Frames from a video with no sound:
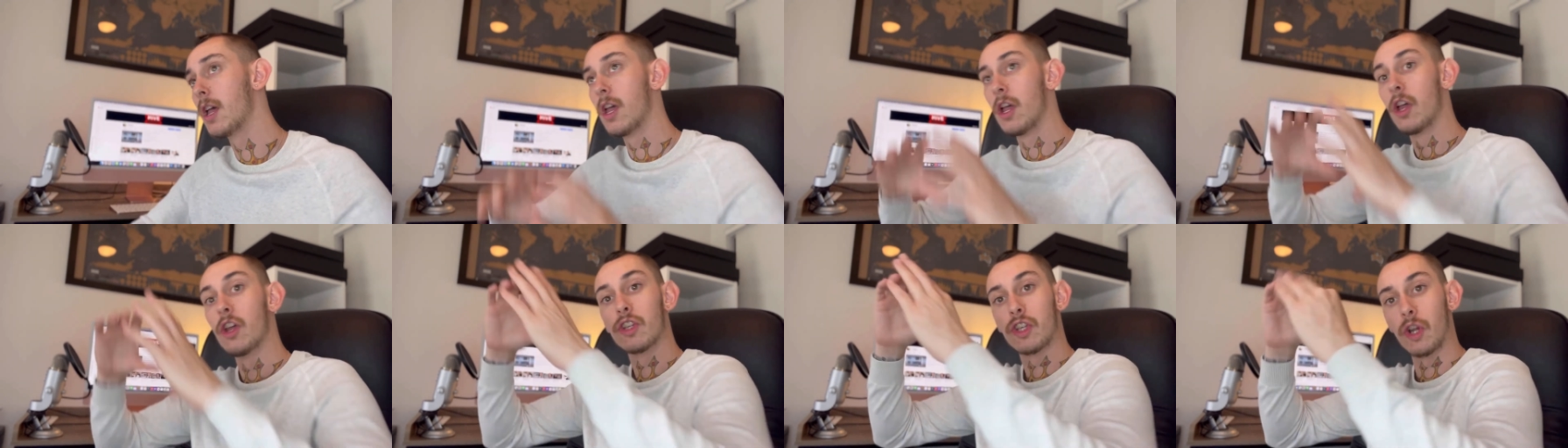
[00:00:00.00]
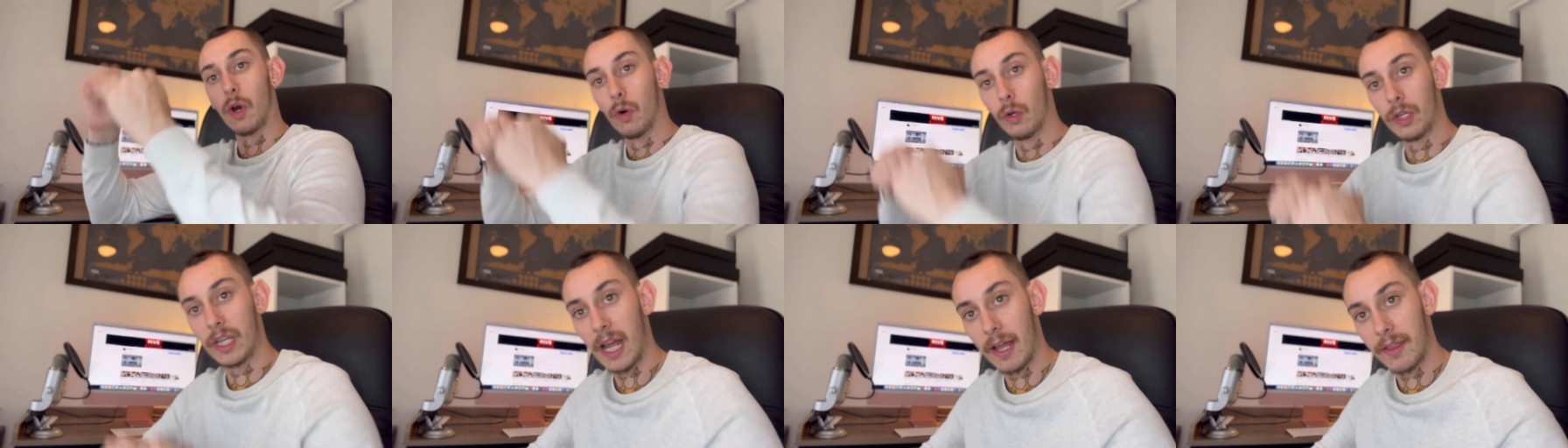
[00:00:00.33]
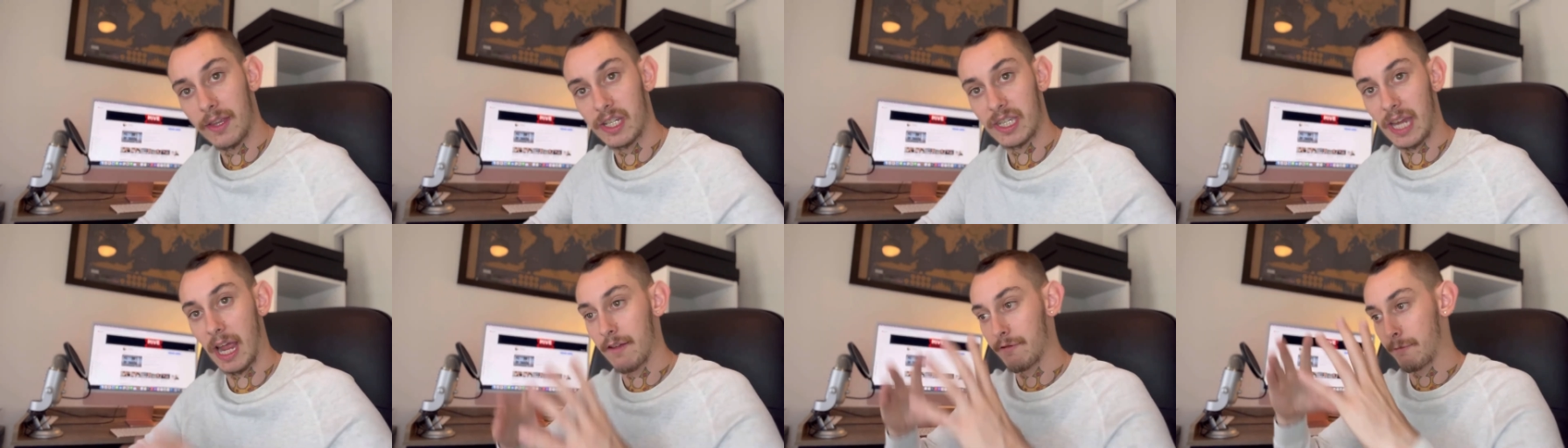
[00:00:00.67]
So all the
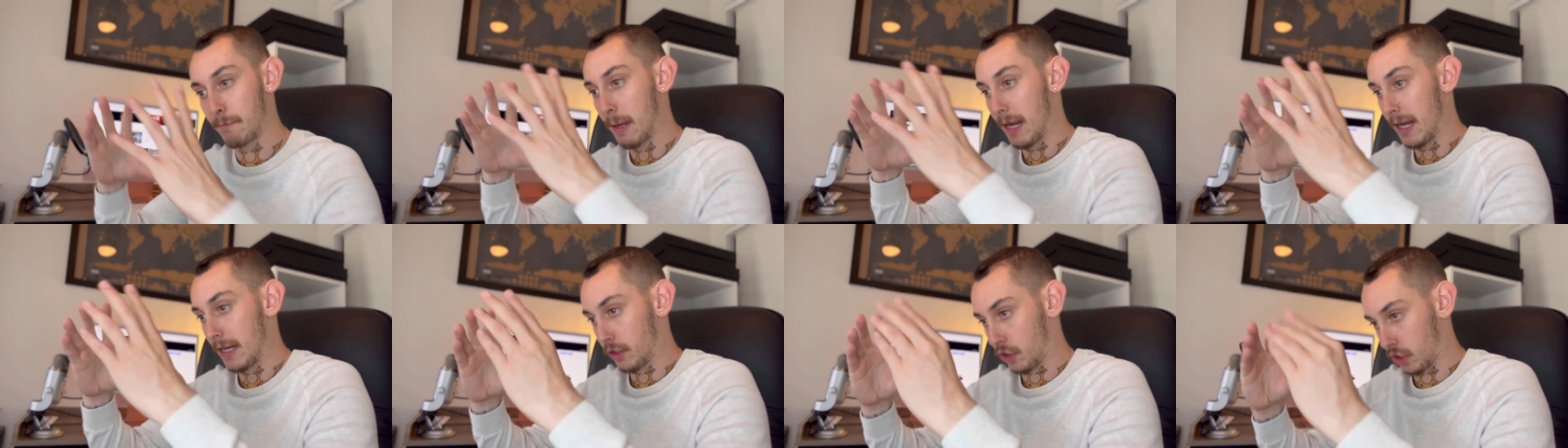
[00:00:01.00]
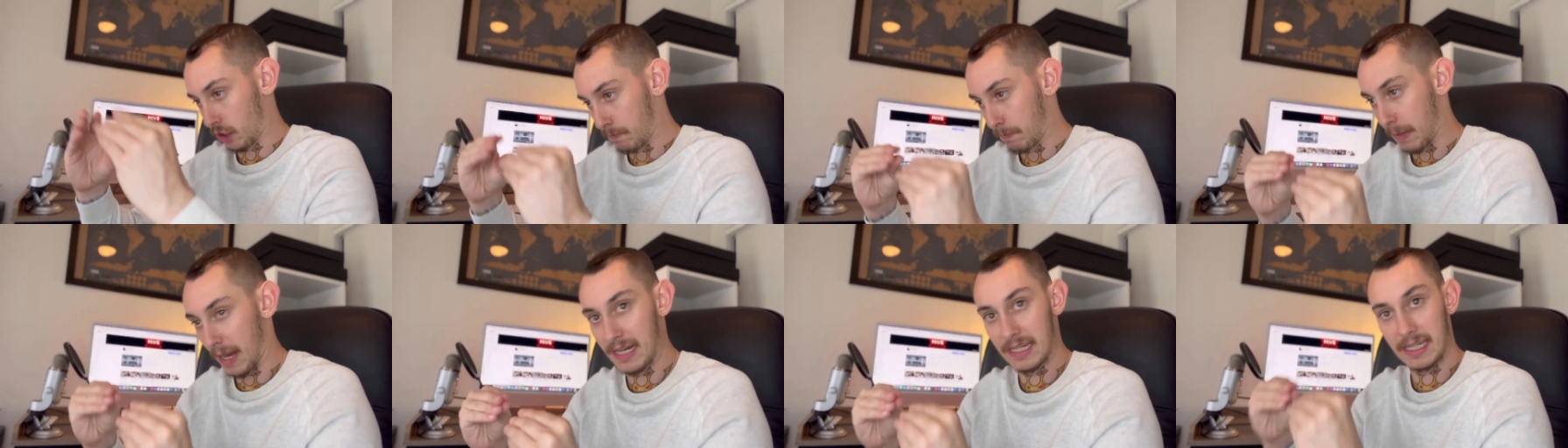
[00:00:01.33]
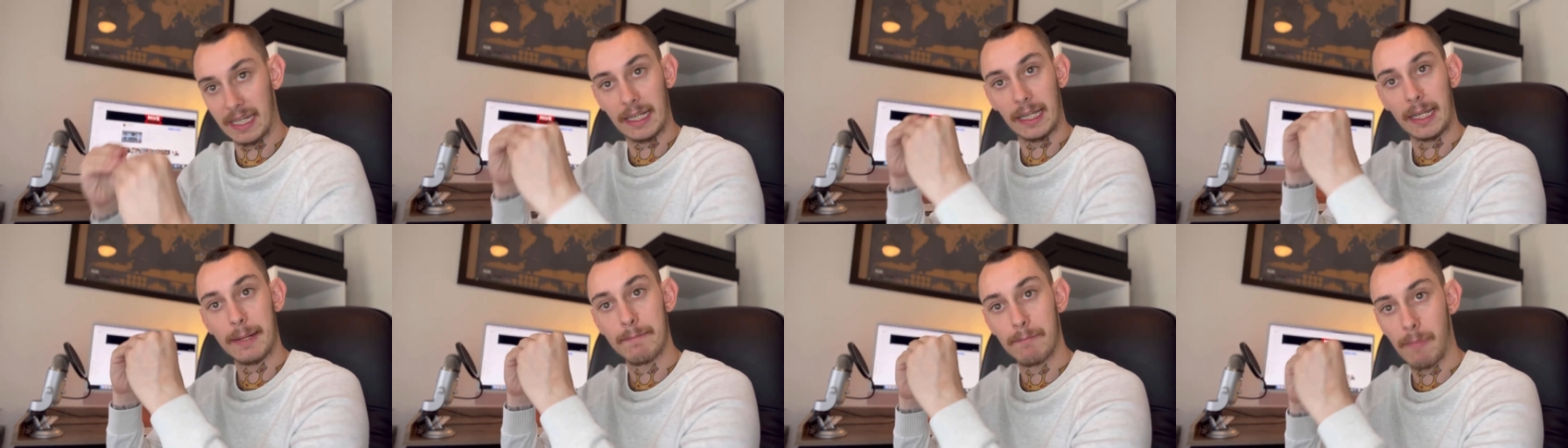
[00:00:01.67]
others have been just
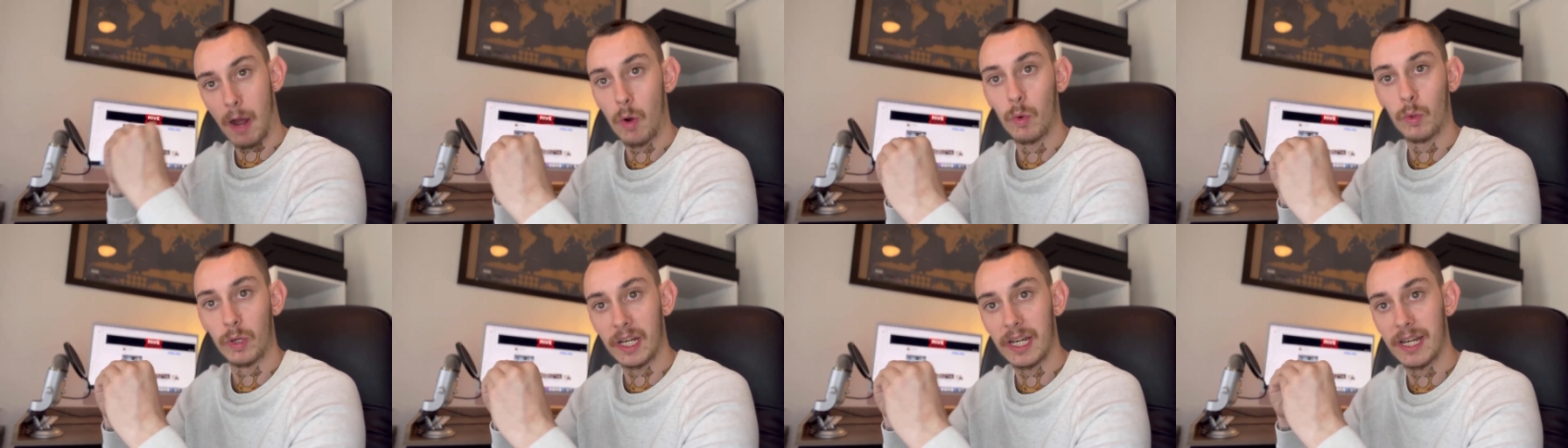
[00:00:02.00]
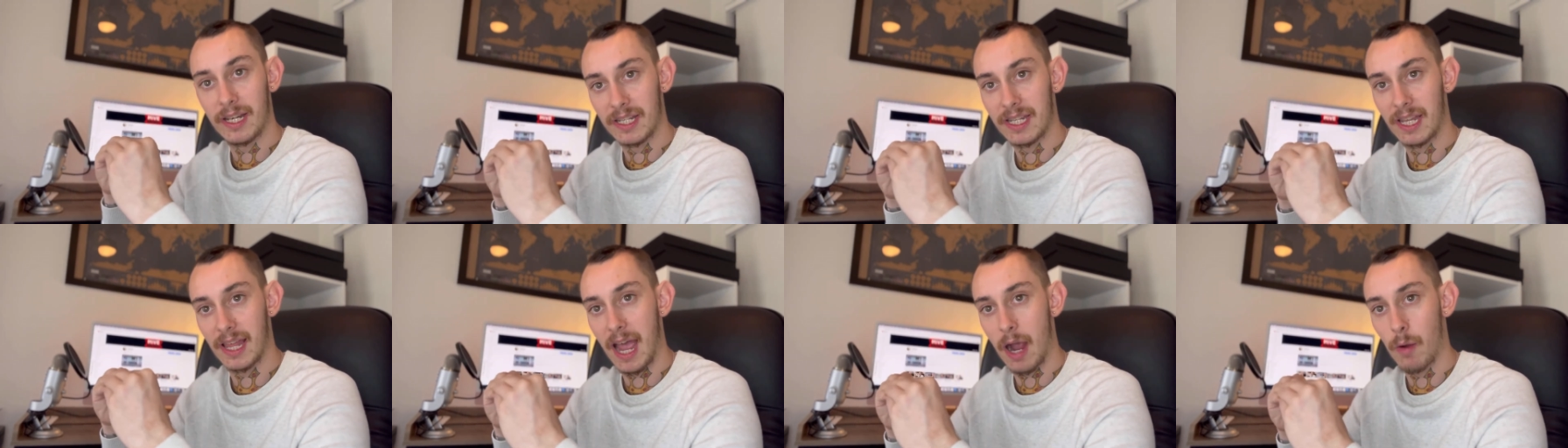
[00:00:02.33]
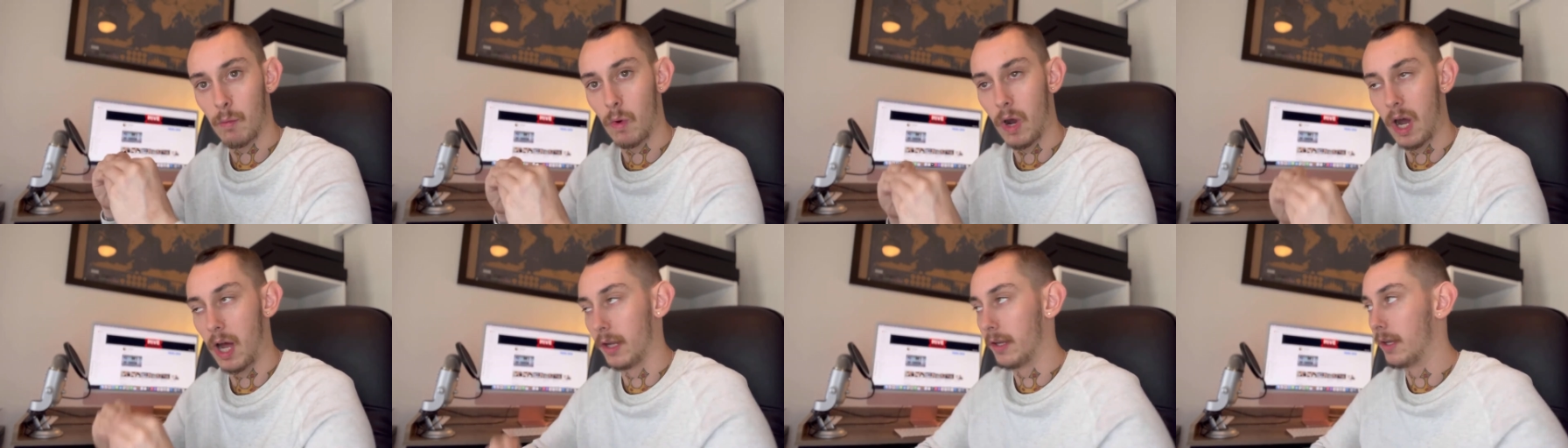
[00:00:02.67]
basically molded into that
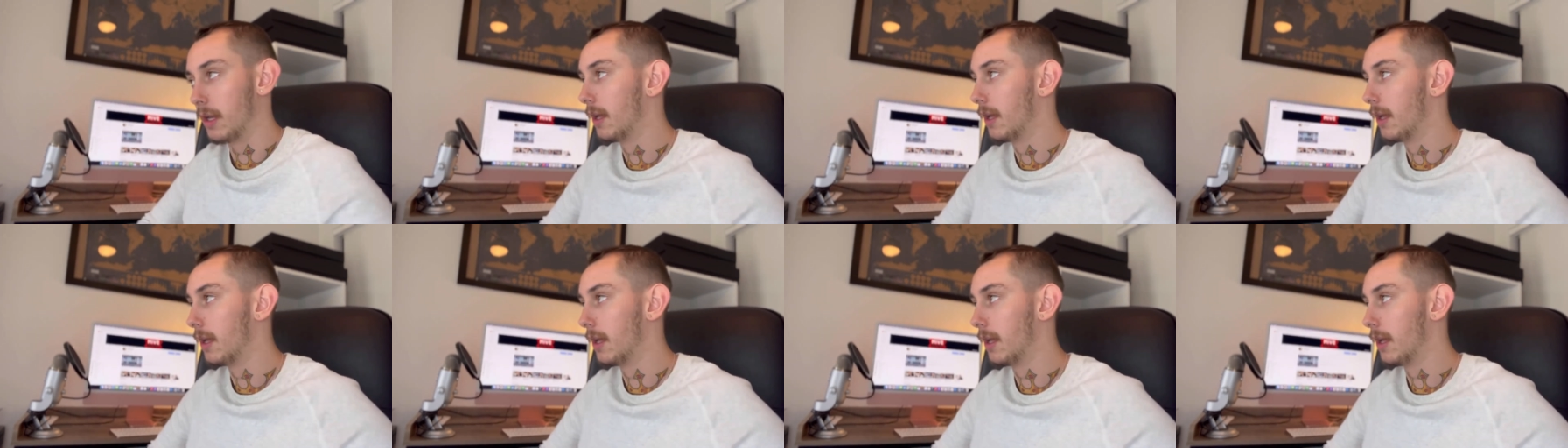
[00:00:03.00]
one.